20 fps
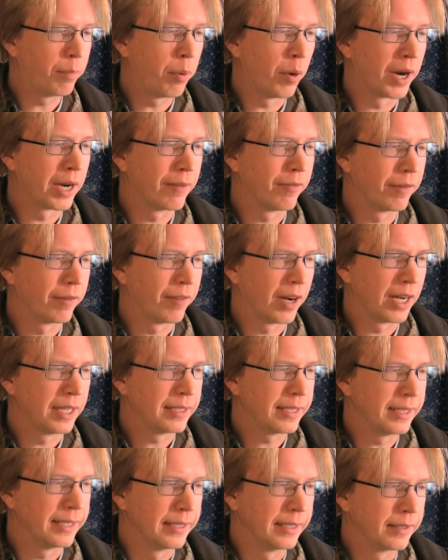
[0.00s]
point of
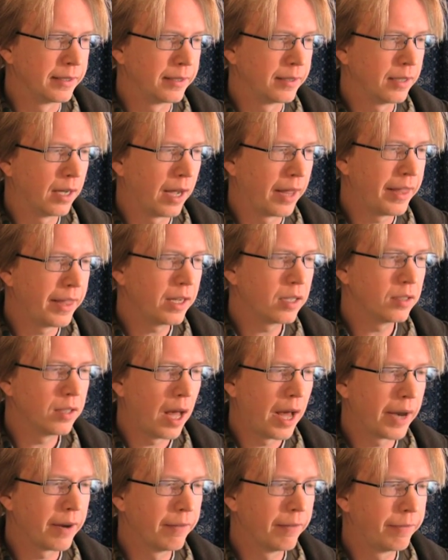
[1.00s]
advice is, I think a
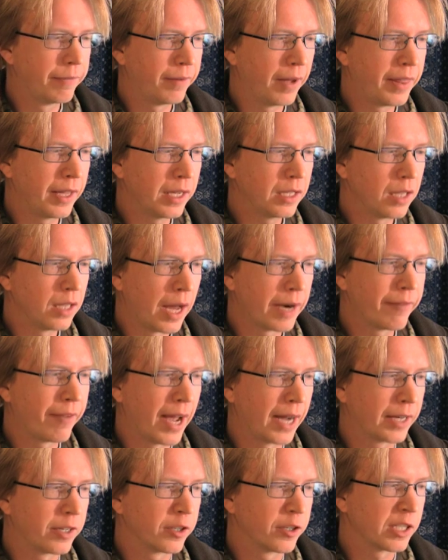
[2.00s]
lot of
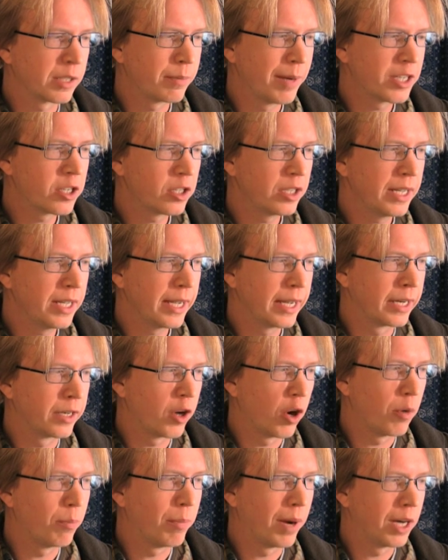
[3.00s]
actors, especially in
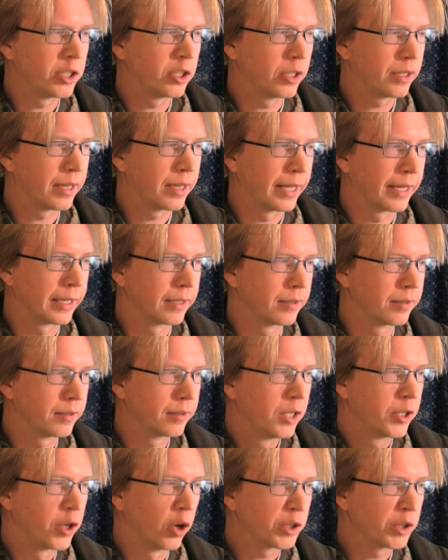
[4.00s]
no-budget
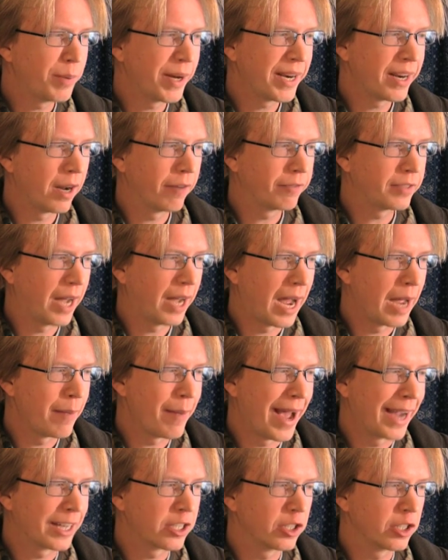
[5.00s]
things, don't spend enough time
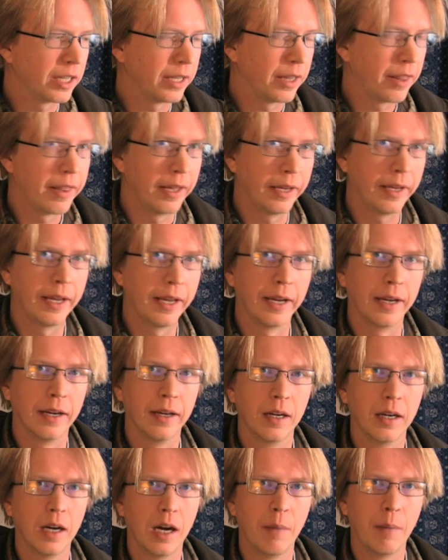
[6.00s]
actually
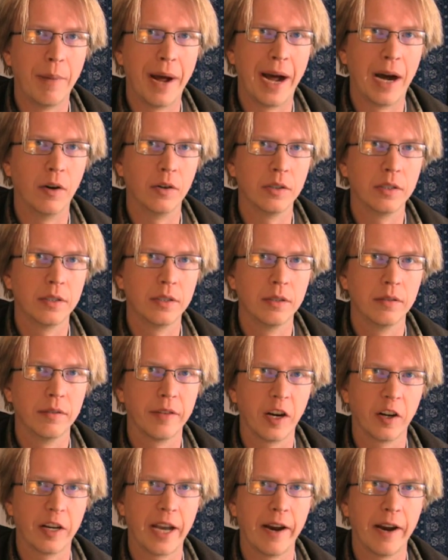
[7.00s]
thinking about
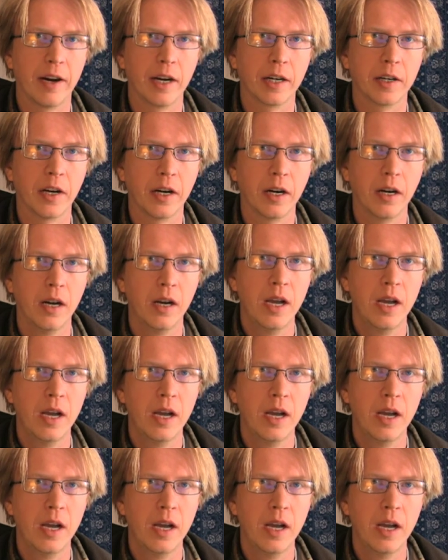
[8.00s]
their character.